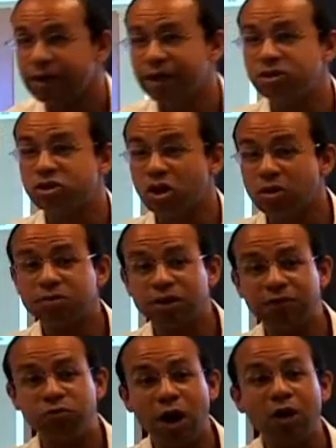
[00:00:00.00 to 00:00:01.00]
in terms
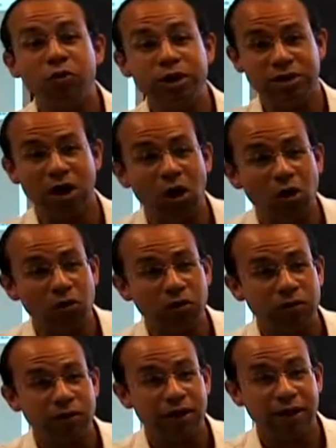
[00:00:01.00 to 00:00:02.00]
of what we know
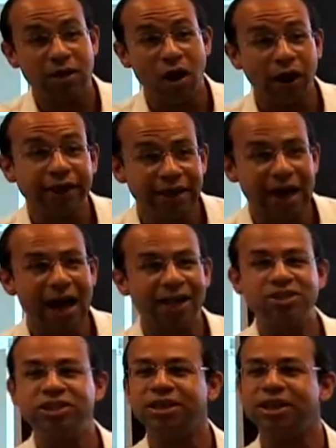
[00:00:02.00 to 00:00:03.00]
in
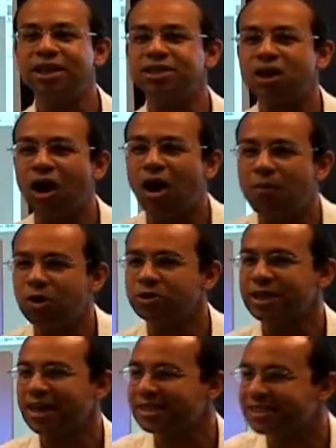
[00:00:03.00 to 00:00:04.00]
archaeology, is almost
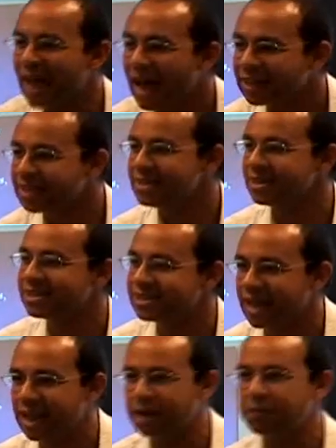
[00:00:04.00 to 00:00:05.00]
exactly the
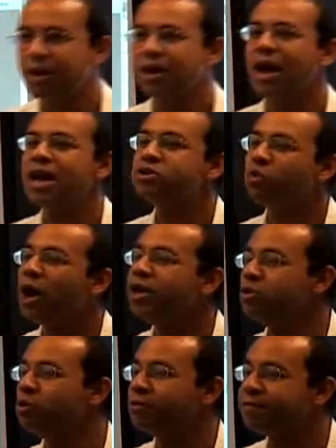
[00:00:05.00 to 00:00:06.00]
same as what
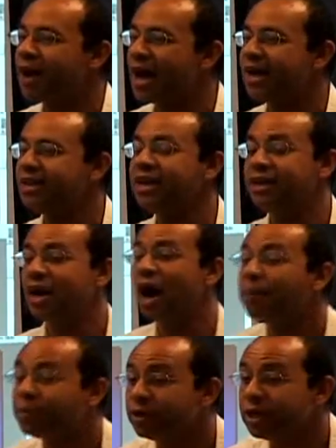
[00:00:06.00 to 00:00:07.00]
you would find in
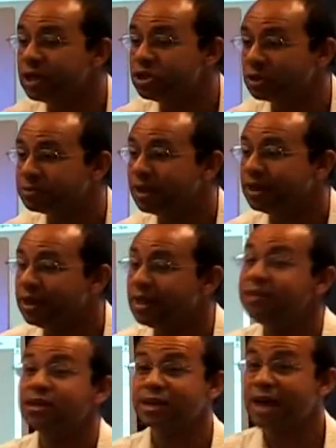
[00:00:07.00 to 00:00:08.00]
Upper Egypt
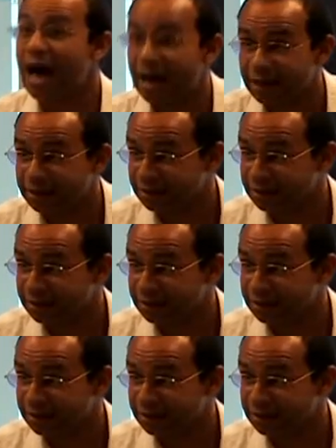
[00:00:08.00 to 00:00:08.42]
in Naqada.